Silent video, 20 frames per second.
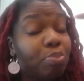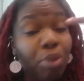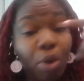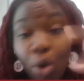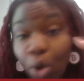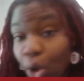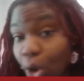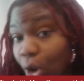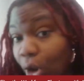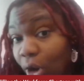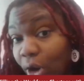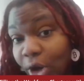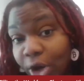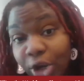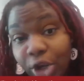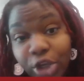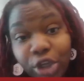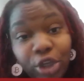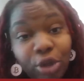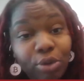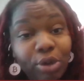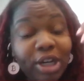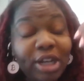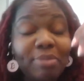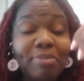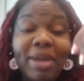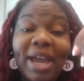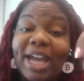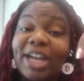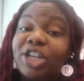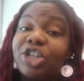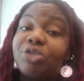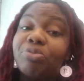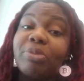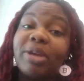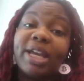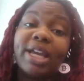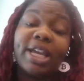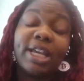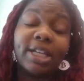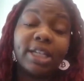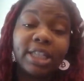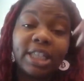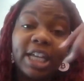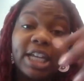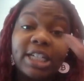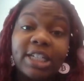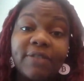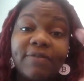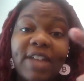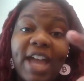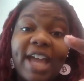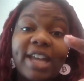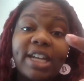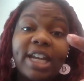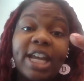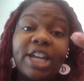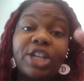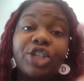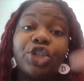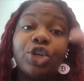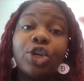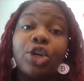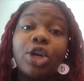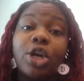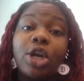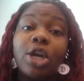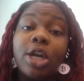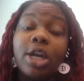poor unit management, things of that nature,